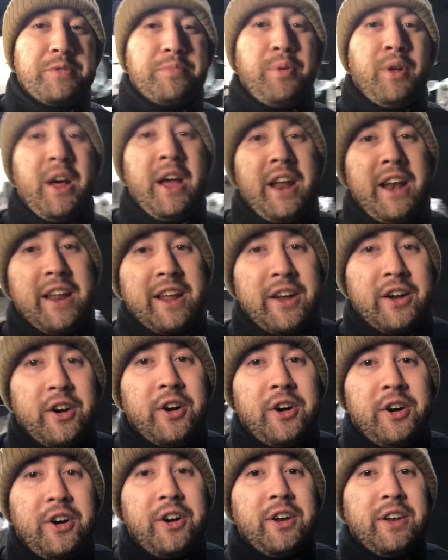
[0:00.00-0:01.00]
planning
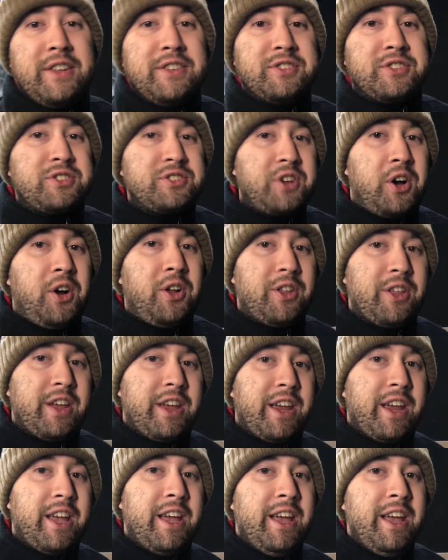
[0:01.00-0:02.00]
on
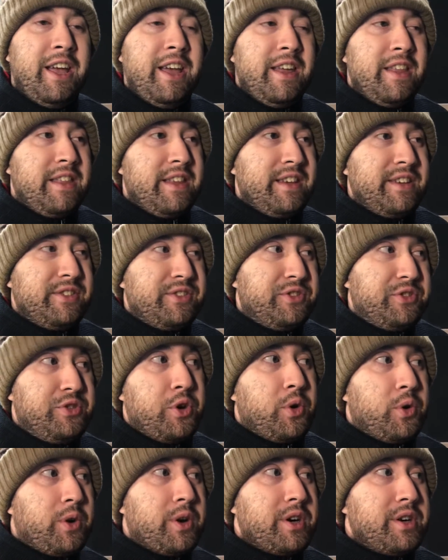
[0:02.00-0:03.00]
installing these
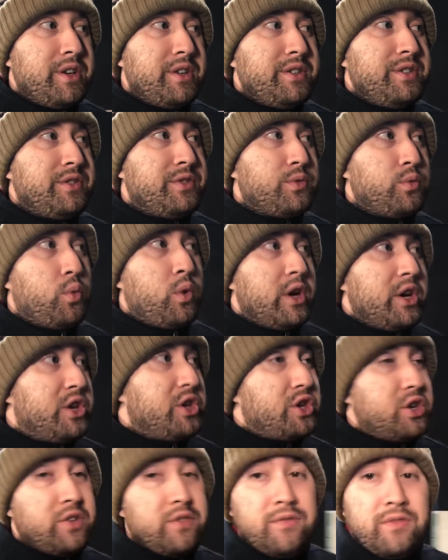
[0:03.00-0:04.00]
doors,
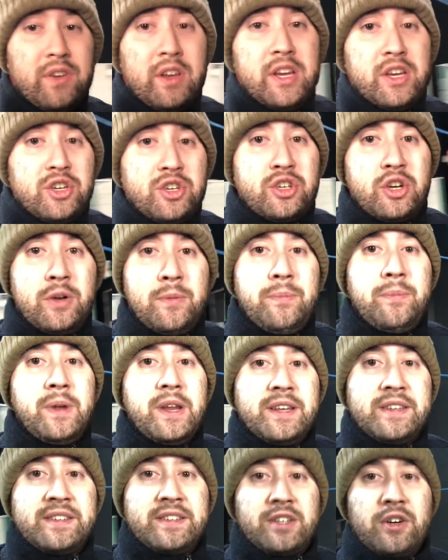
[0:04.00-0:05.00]
which he should
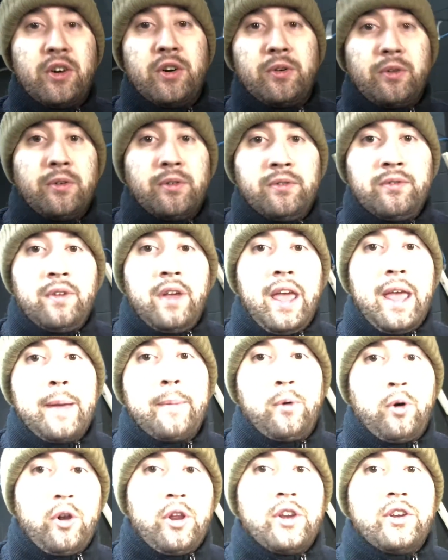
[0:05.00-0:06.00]
be still
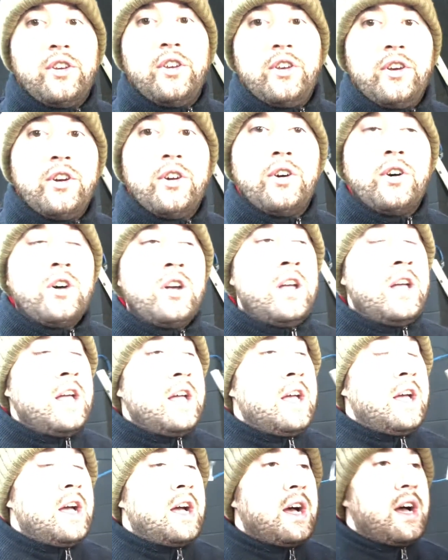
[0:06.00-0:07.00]
able to do
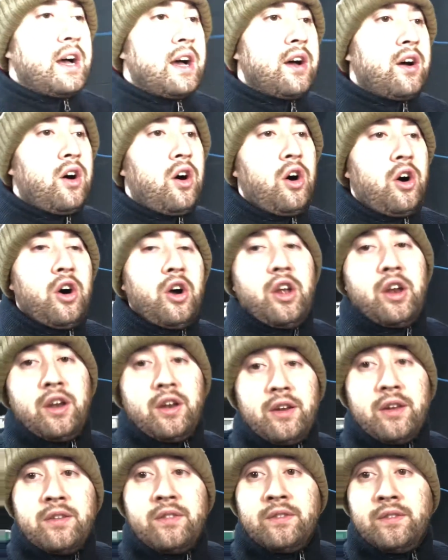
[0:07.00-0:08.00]

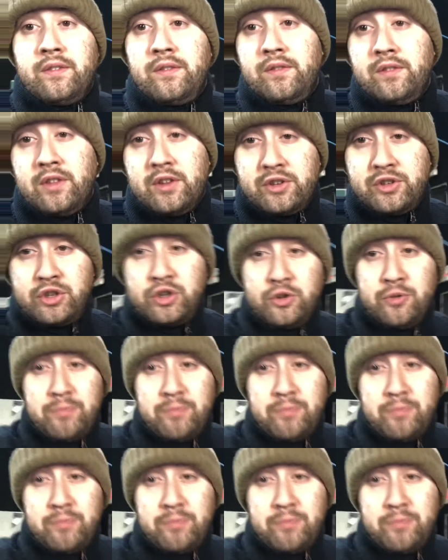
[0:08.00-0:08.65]
on the two